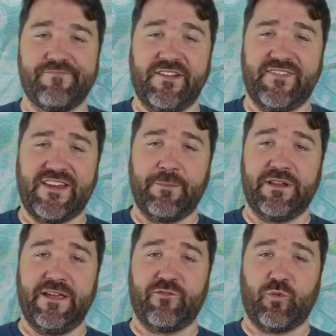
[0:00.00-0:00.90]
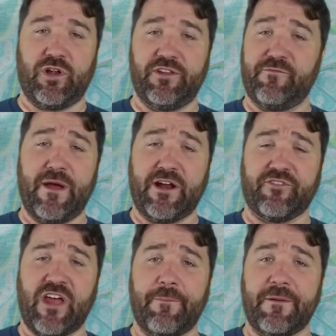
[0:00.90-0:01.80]
it's time to leave the world of
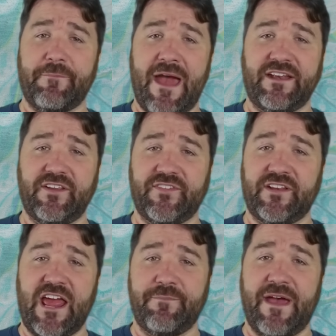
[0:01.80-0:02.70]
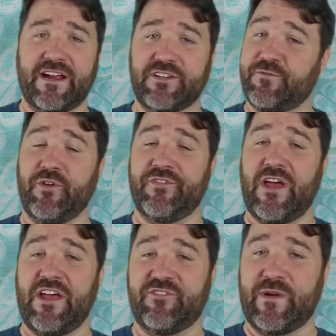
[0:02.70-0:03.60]
microscopic madness and head back to
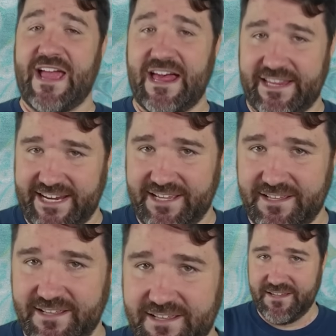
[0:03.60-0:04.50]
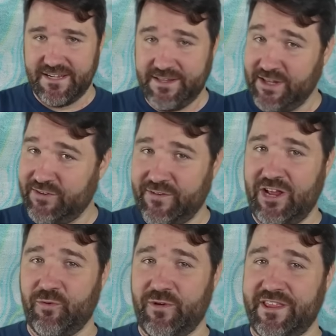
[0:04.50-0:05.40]
full-sized reality. This
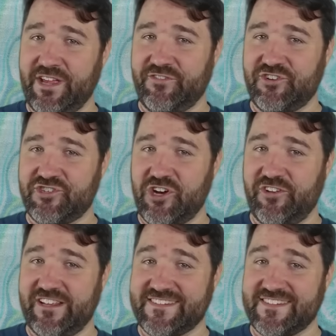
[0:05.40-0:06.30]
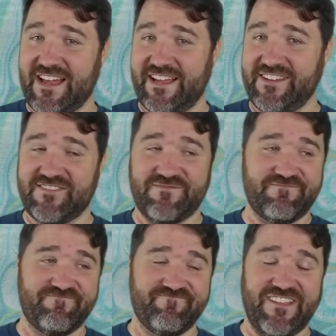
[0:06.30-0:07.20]
video really goes to show that size
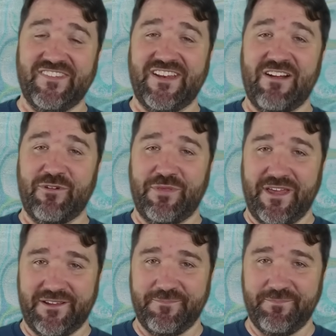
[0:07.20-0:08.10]
isn't everything.